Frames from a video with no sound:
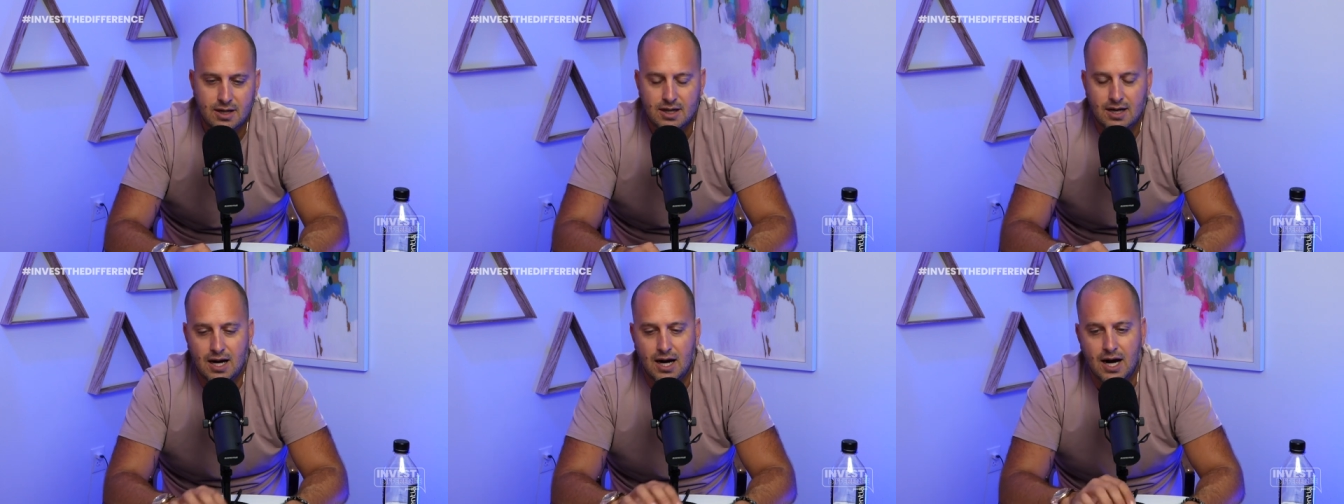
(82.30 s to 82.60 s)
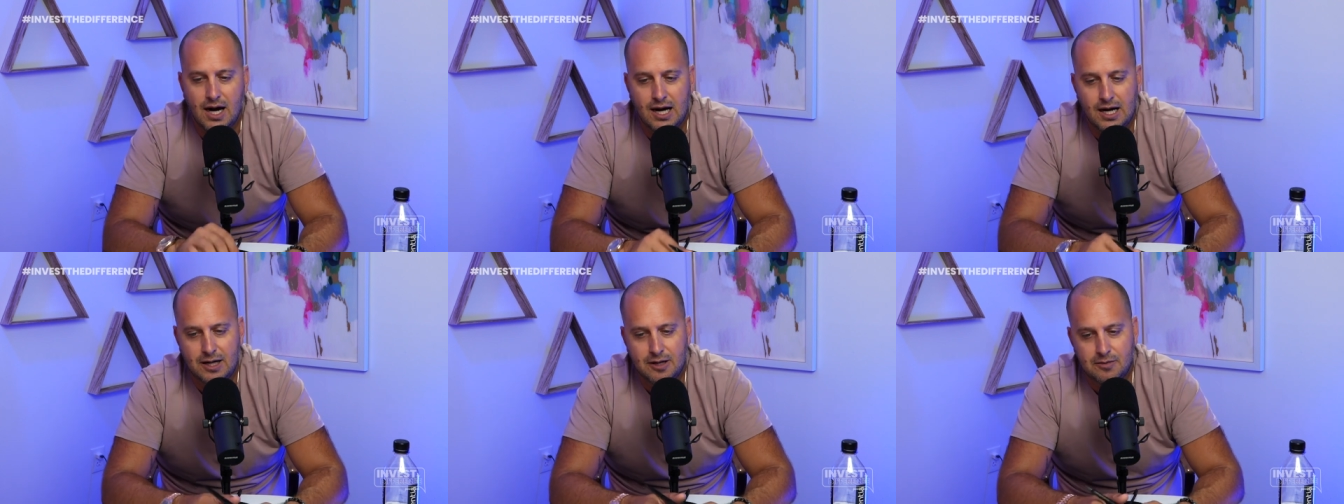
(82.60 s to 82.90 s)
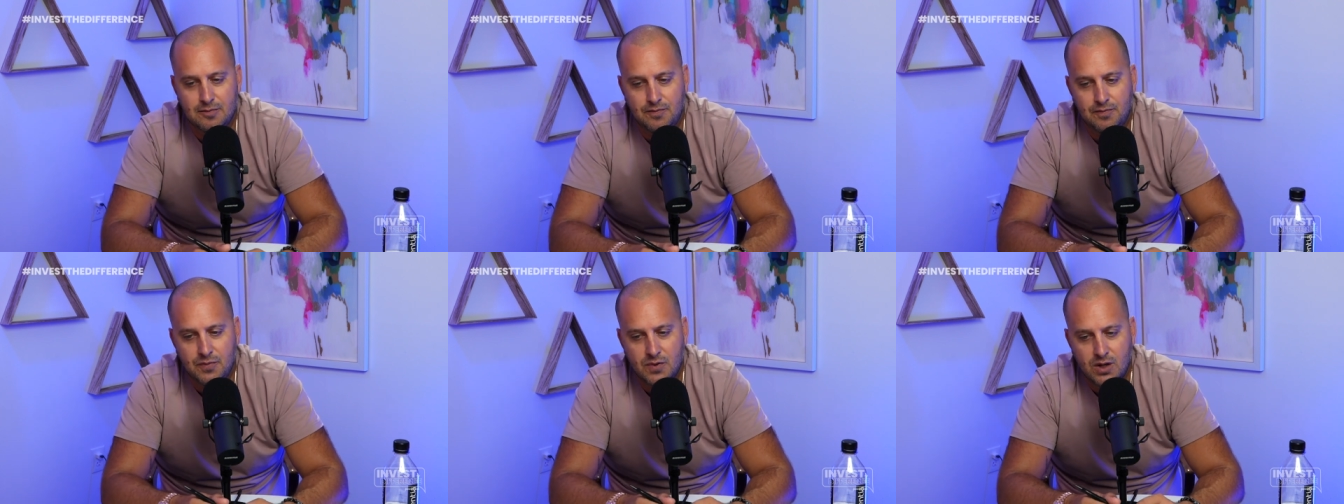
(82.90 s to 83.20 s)

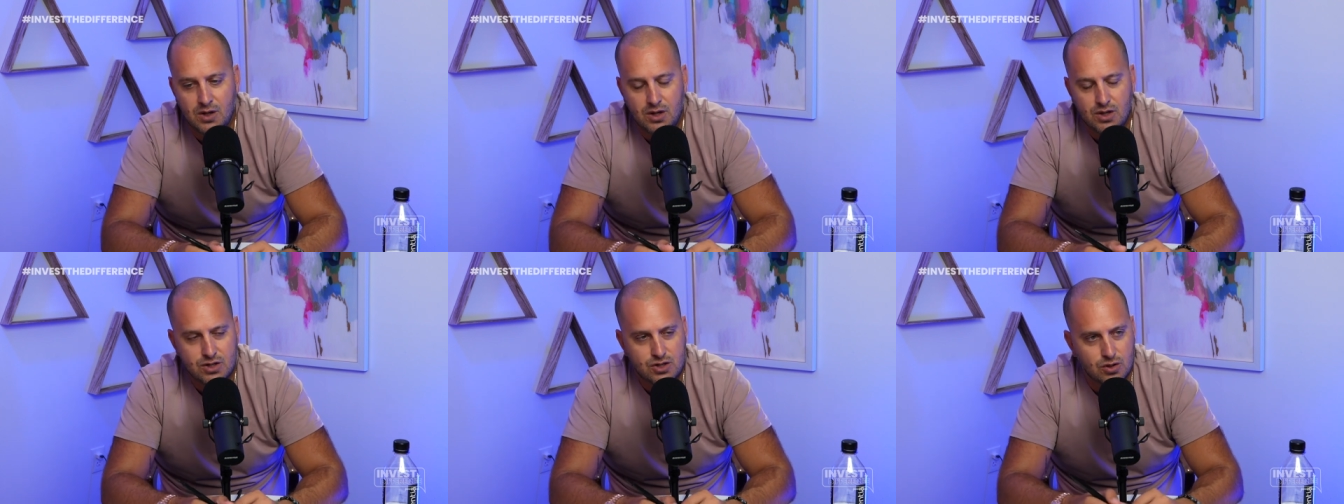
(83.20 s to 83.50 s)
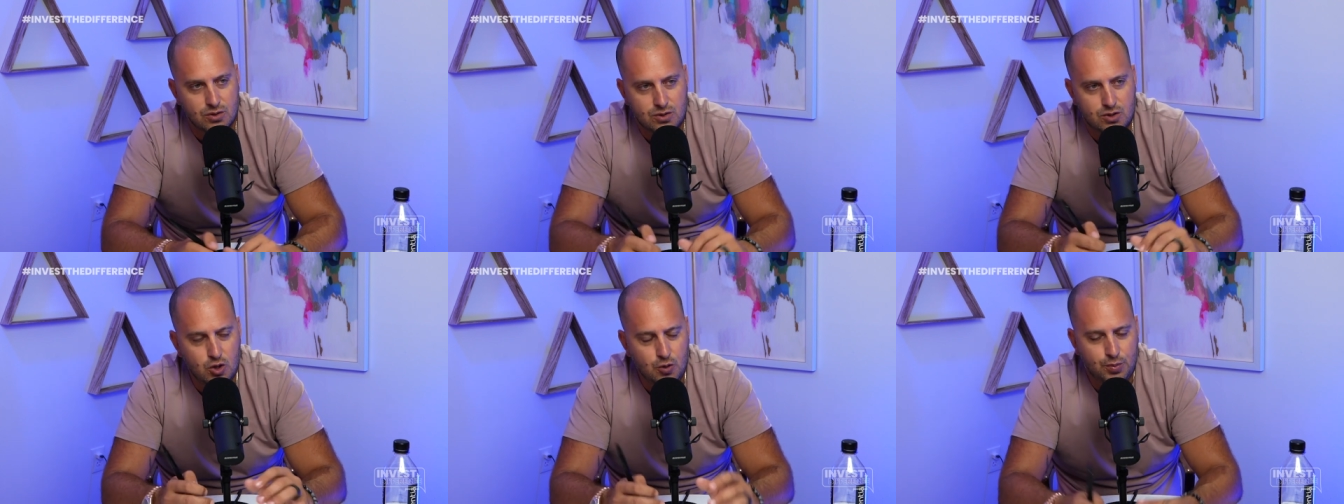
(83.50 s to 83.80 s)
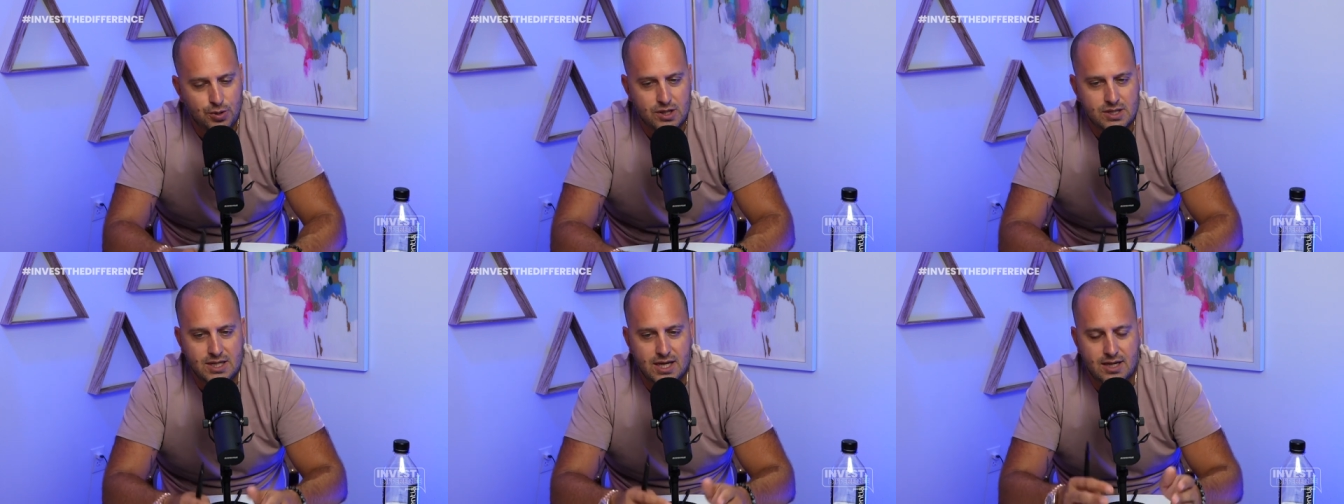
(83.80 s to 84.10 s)
um, so
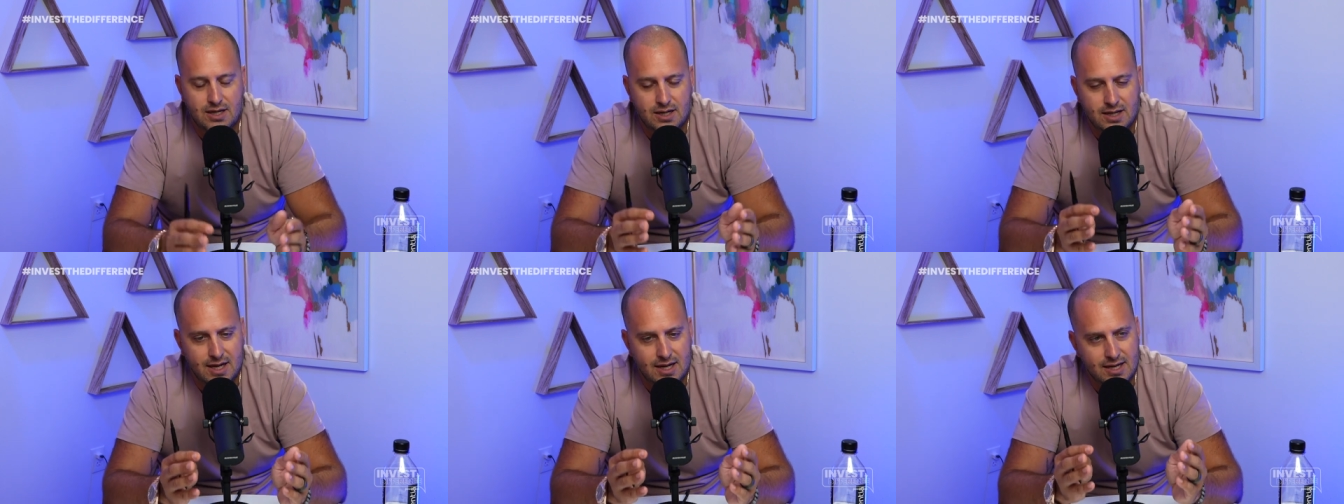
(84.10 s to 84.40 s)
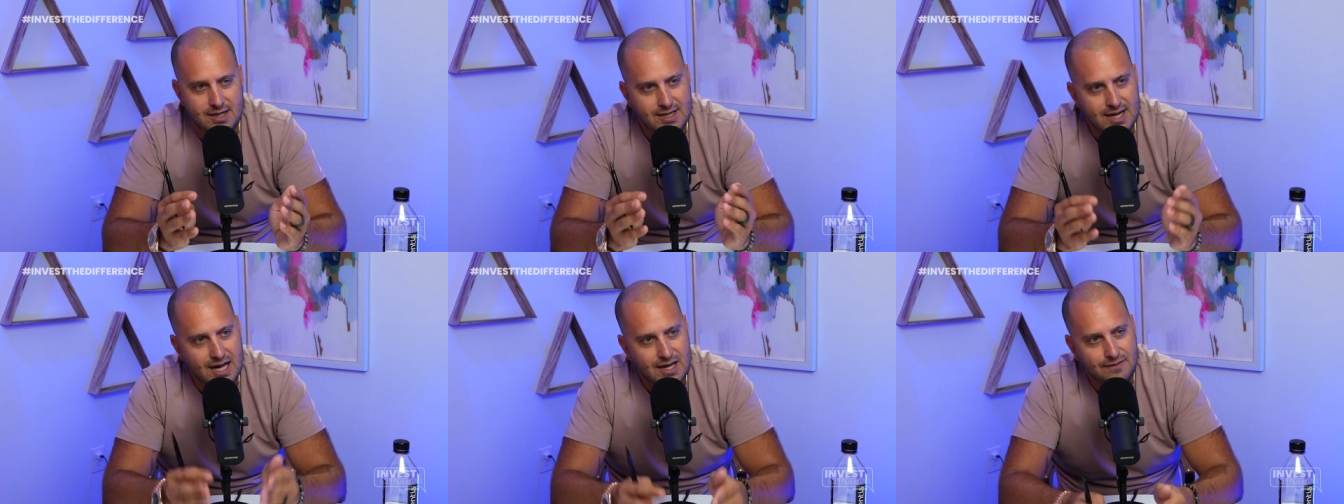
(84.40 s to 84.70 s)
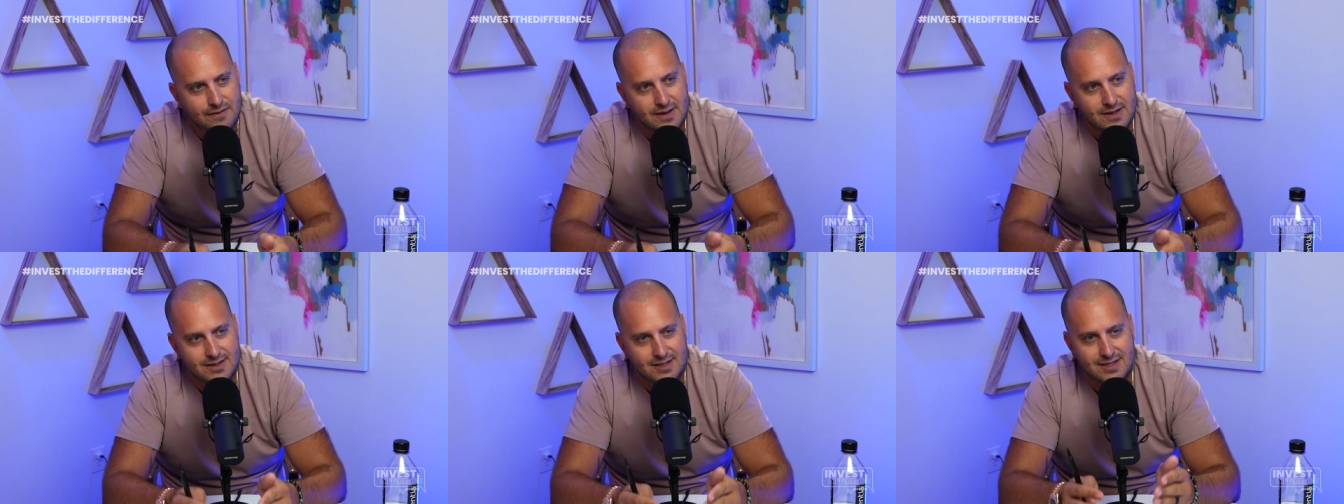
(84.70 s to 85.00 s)
super excited to kind of
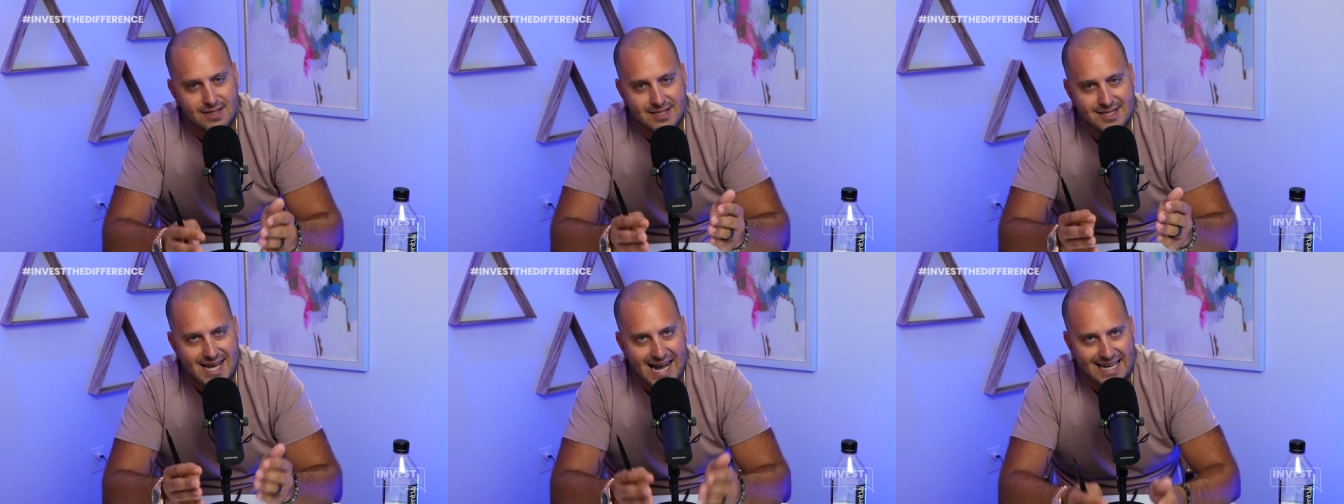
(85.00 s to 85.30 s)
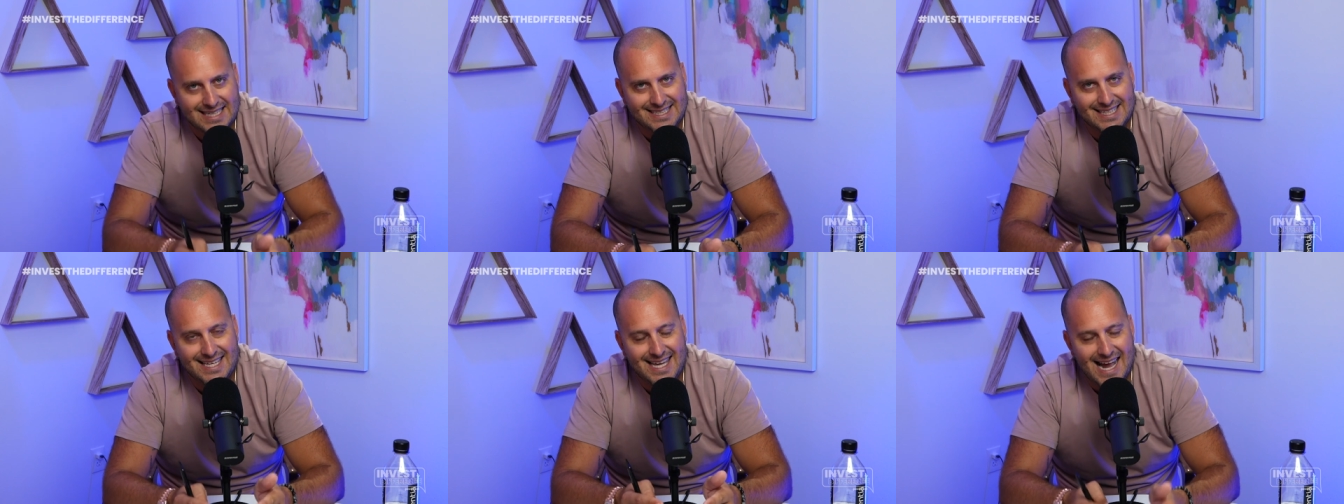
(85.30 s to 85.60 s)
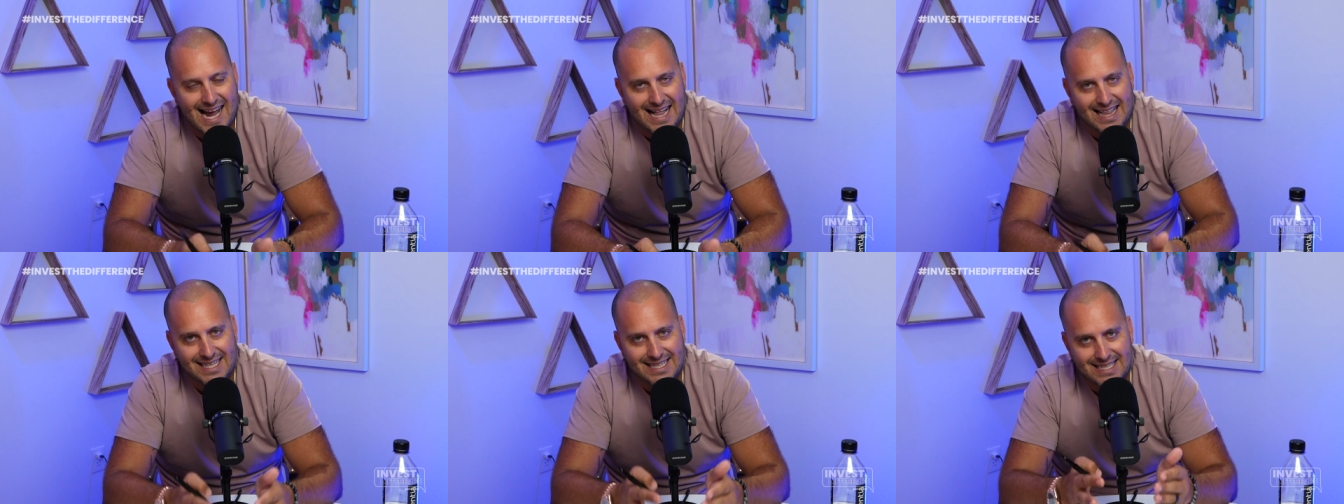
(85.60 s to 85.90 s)
dive into the
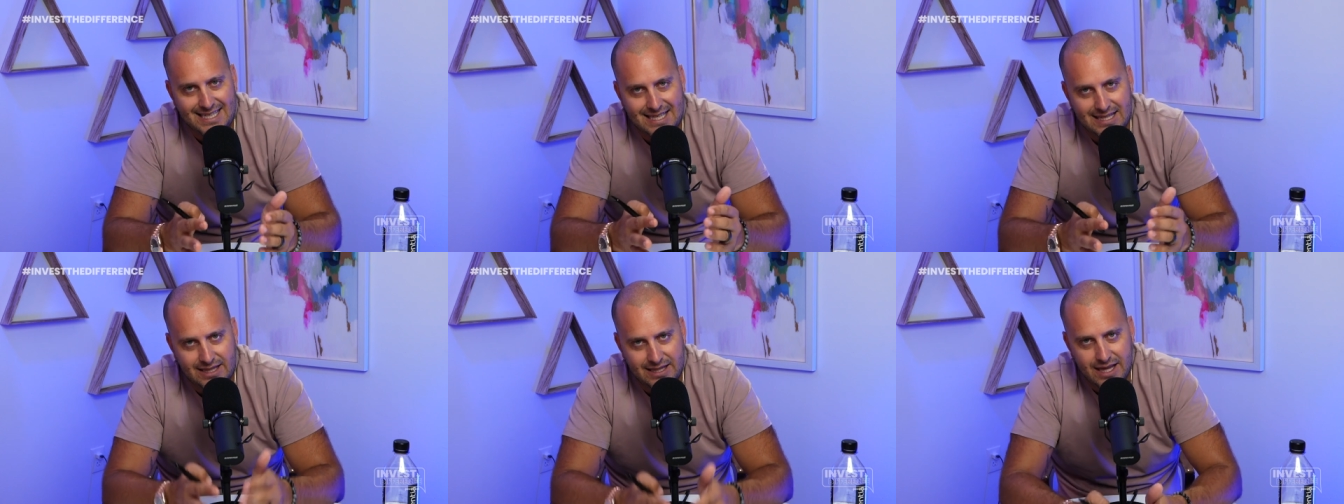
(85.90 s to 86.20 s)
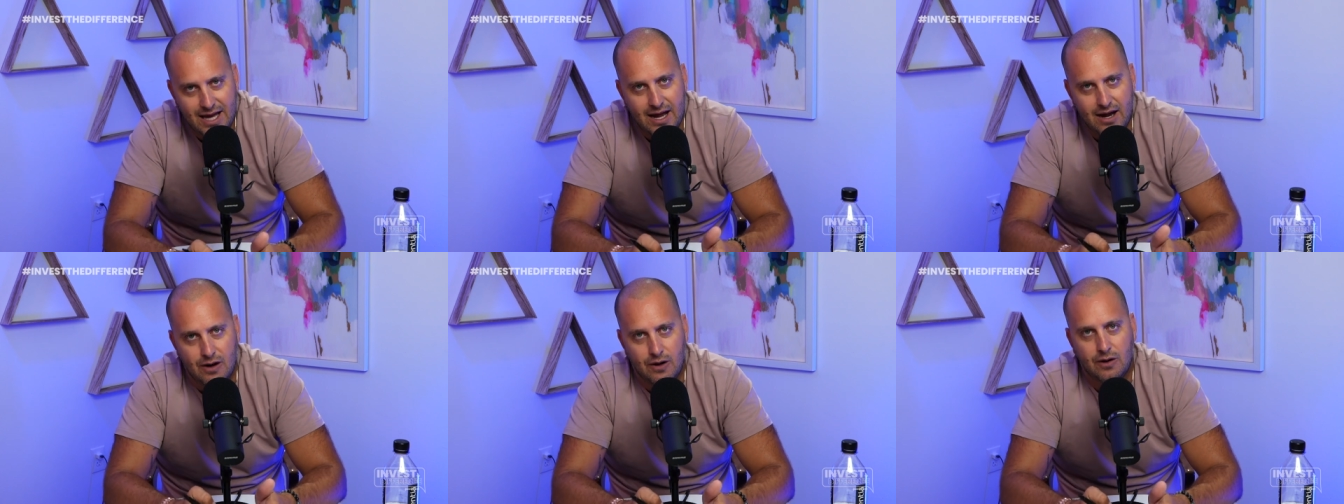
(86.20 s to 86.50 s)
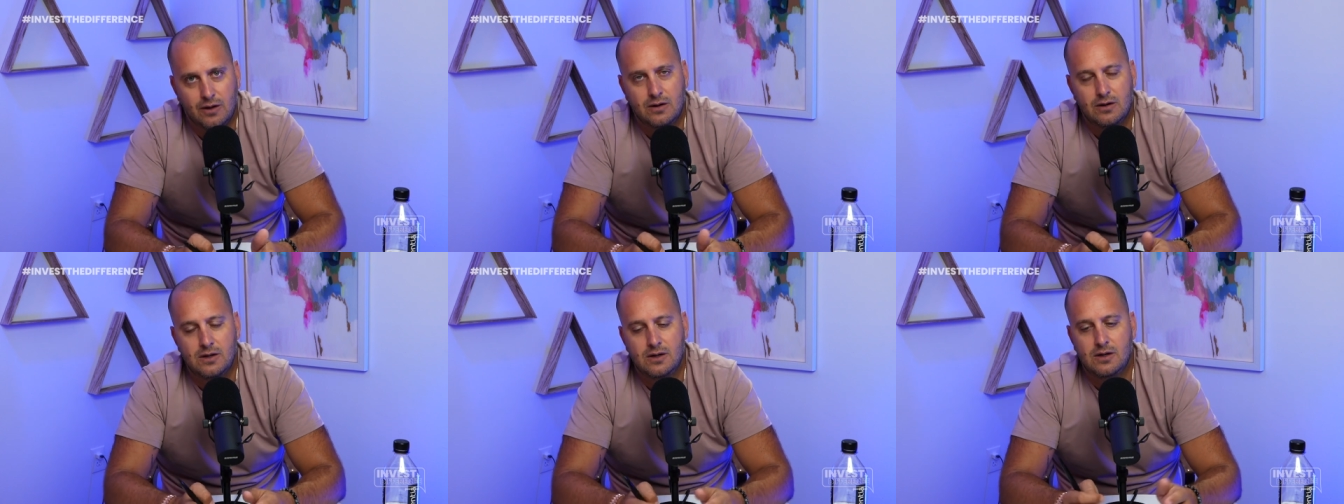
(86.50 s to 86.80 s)
tacticality
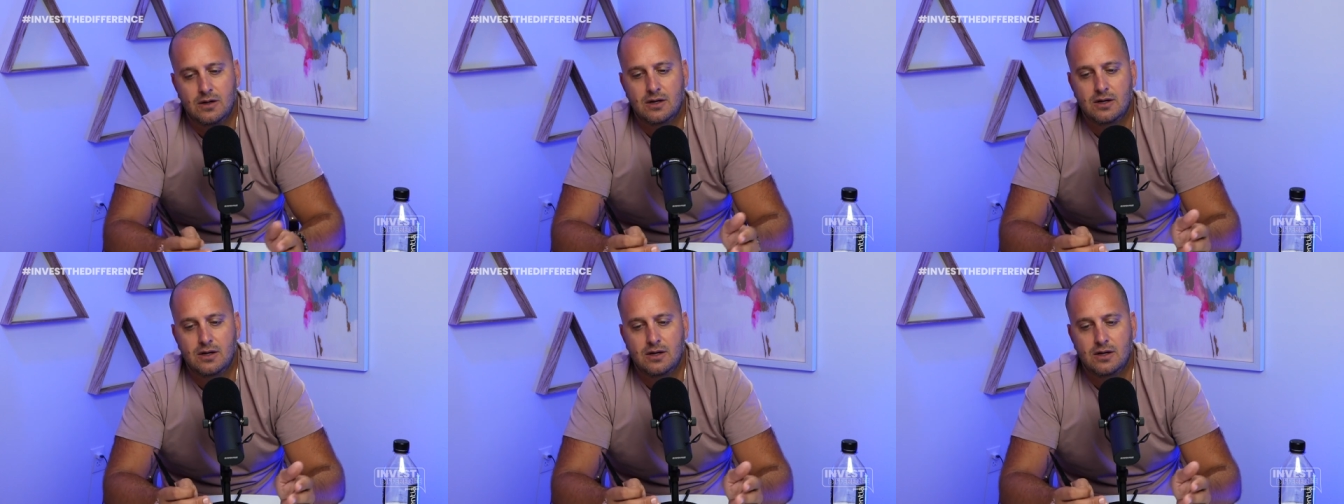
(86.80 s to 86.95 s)
there